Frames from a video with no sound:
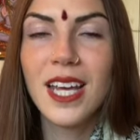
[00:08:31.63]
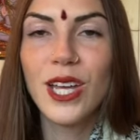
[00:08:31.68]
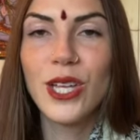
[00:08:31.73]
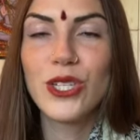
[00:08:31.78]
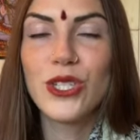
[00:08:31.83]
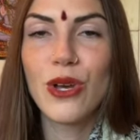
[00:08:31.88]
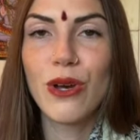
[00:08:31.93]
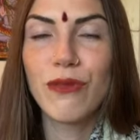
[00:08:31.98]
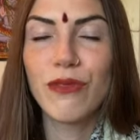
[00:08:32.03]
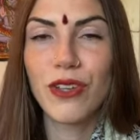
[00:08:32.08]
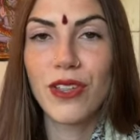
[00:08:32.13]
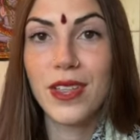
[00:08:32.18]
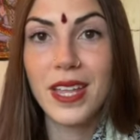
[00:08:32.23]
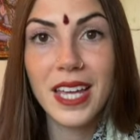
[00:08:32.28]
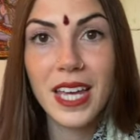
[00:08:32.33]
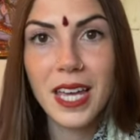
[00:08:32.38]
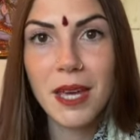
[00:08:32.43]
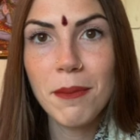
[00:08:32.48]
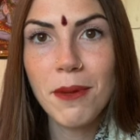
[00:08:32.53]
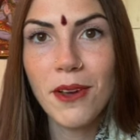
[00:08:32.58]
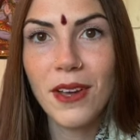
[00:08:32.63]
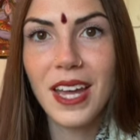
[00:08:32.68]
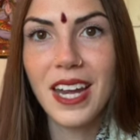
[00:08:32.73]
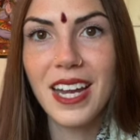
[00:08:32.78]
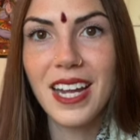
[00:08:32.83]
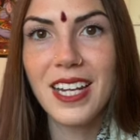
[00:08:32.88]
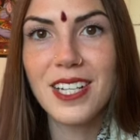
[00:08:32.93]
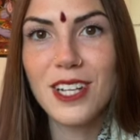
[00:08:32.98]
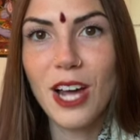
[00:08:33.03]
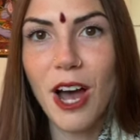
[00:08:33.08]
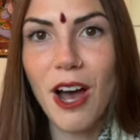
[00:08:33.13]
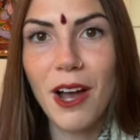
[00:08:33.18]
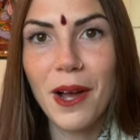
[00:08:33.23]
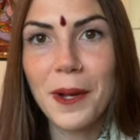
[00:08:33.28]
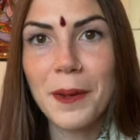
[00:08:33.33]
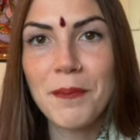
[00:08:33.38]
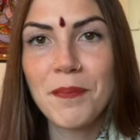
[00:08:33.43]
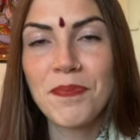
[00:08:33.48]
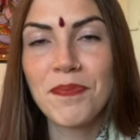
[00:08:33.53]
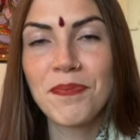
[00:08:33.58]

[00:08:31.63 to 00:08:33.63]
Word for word: So if you're thinking about getting a dog,